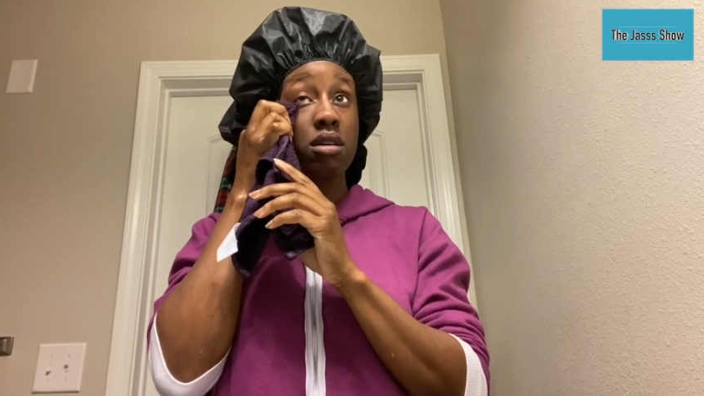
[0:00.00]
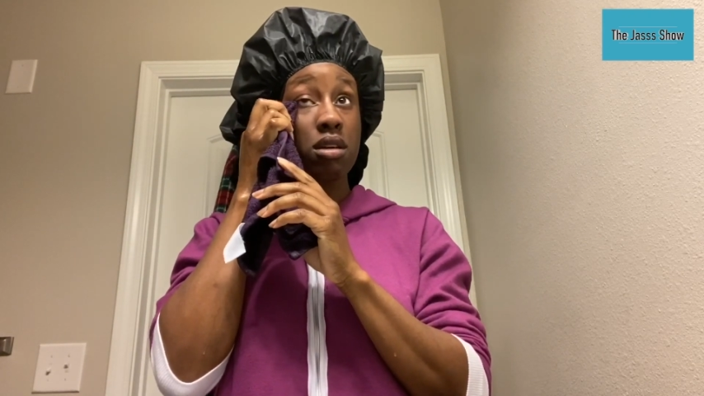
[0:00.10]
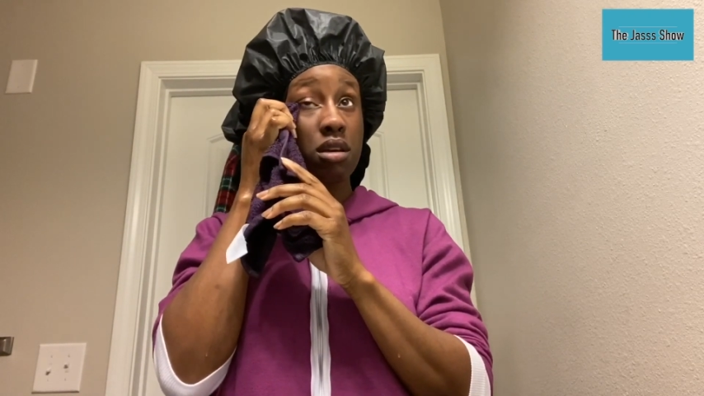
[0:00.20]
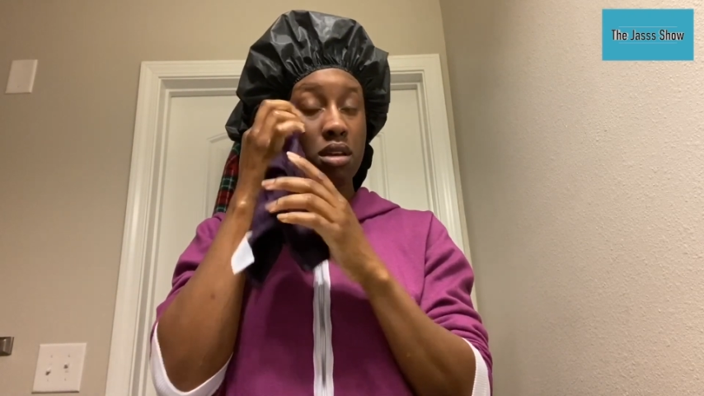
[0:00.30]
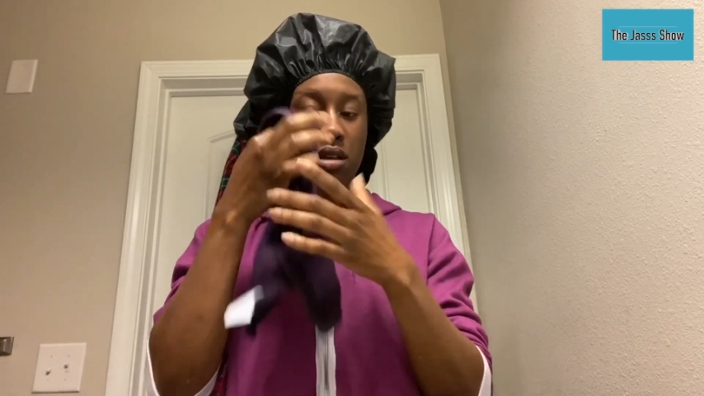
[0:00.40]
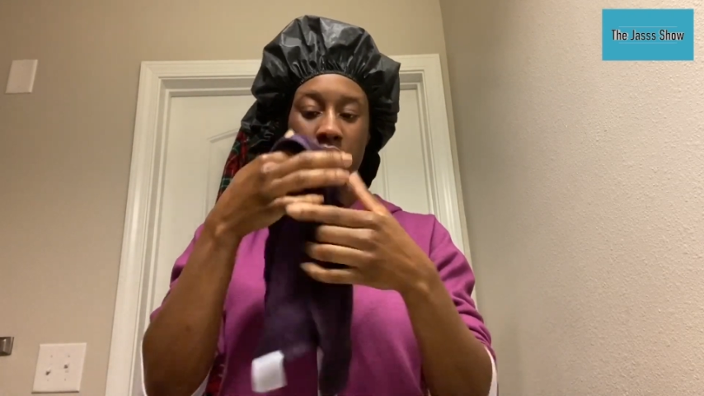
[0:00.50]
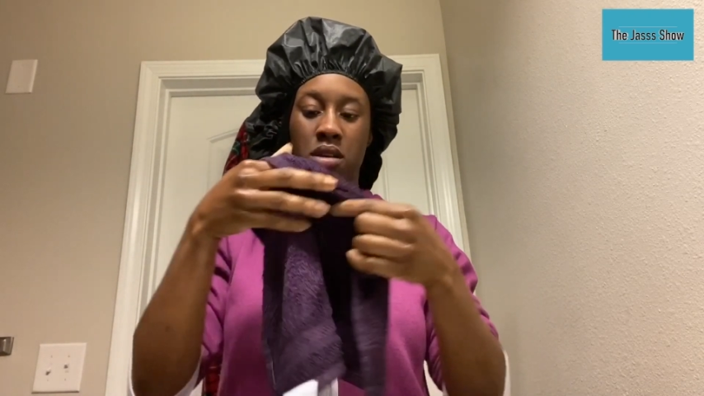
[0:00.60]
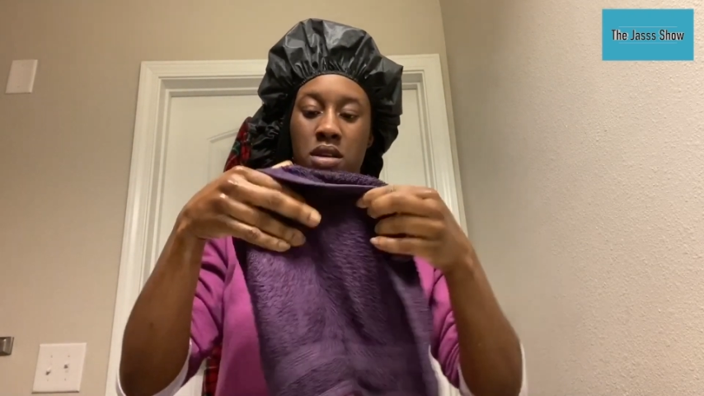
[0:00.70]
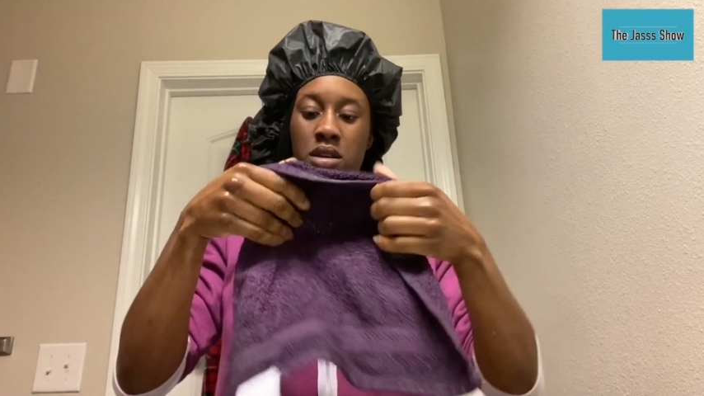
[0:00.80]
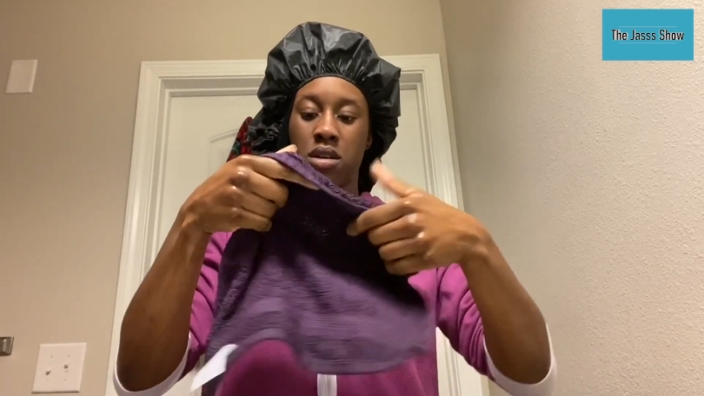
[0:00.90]
it, then
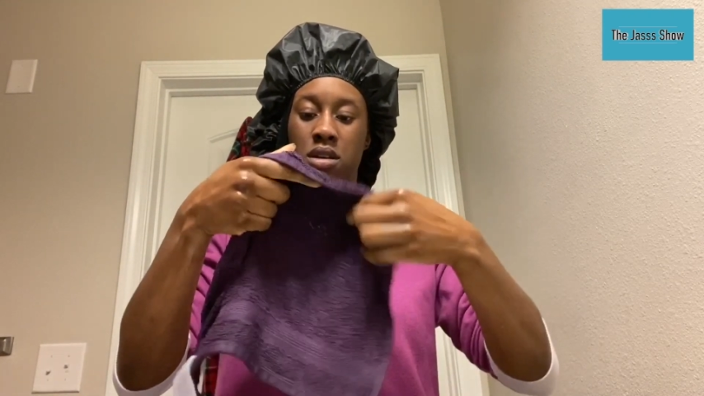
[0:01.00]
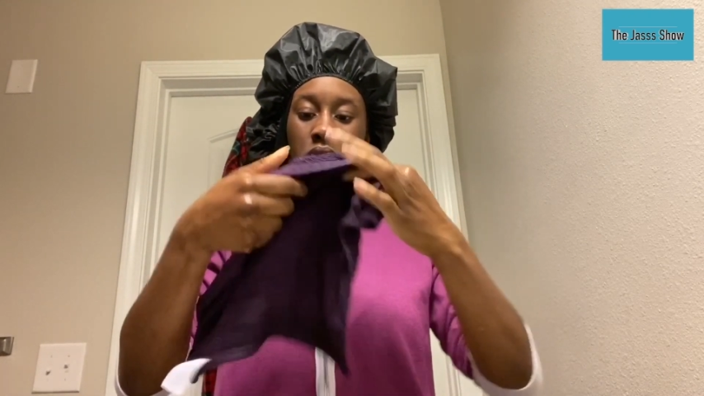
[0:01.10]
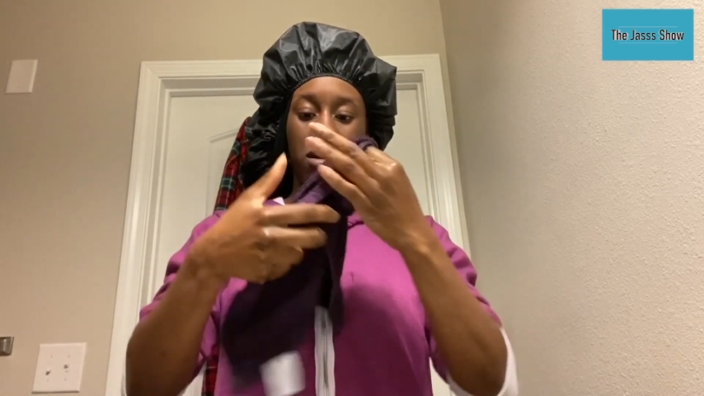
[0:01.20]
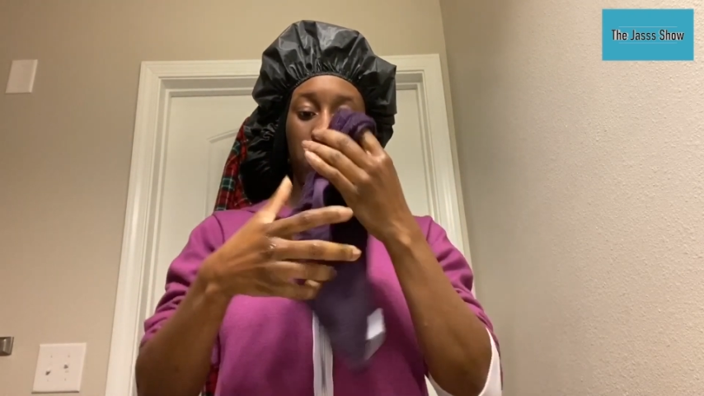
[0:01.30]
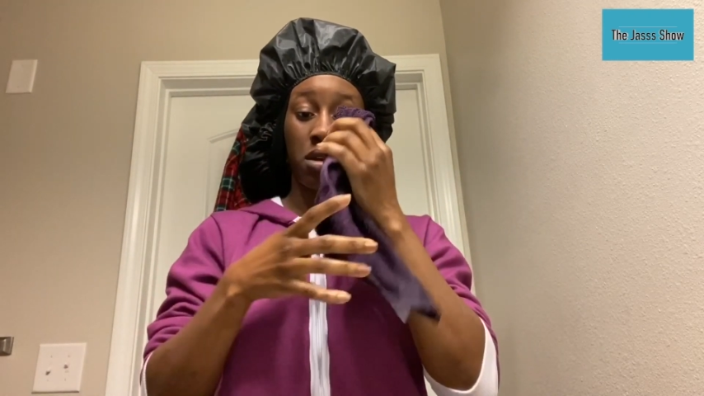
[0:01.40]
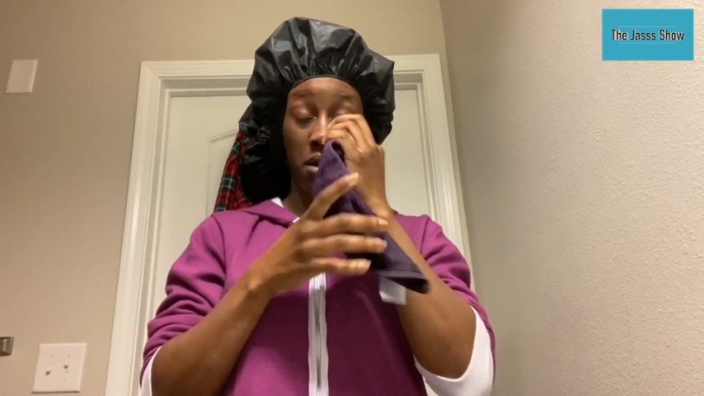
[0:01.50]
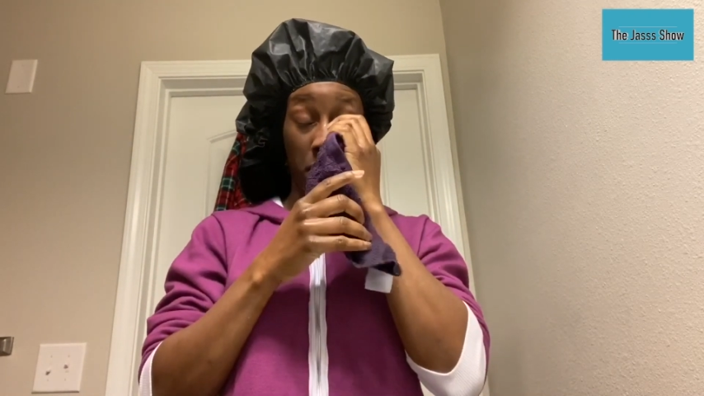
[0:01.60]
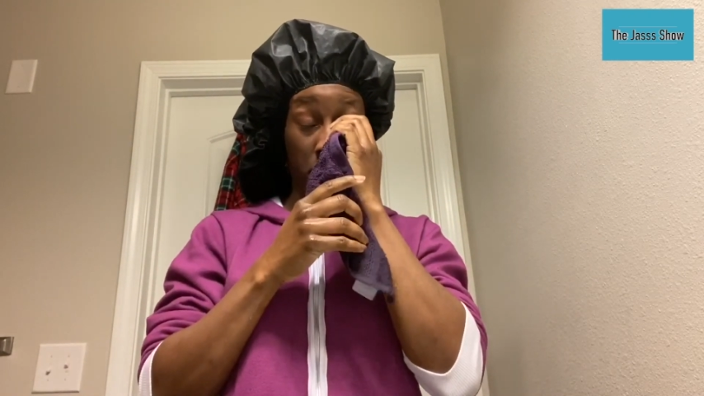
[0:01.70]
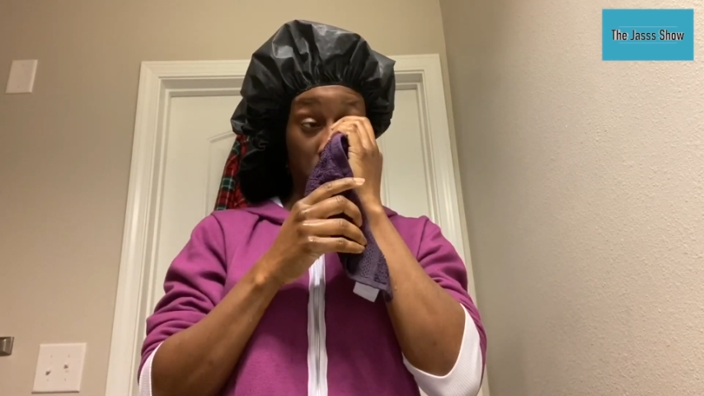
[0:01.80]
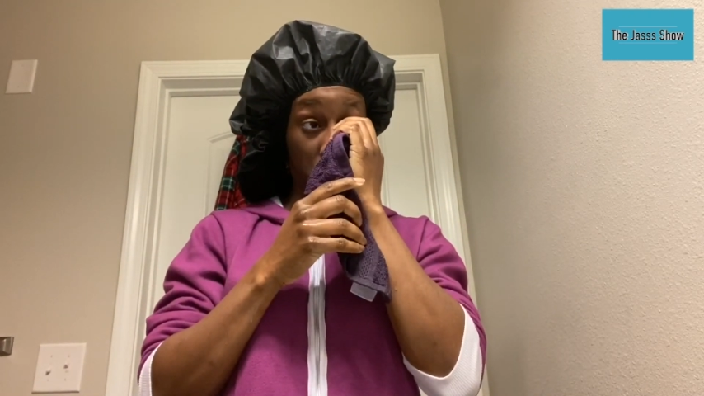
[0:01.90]
when you step
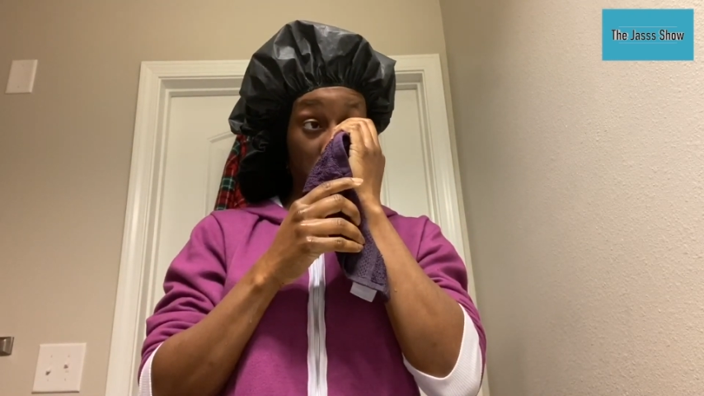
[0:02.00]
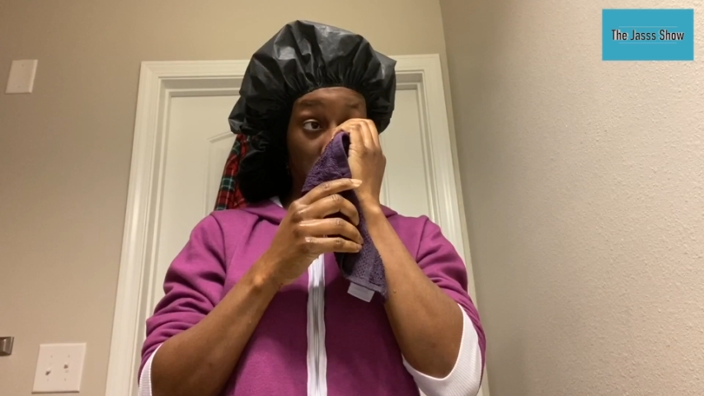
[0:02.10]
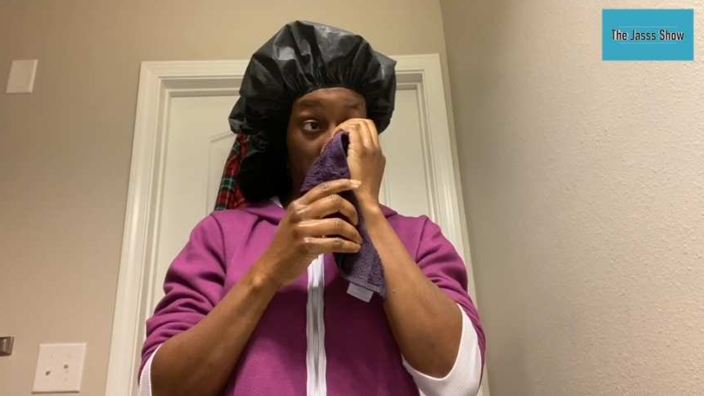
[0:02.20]
outside,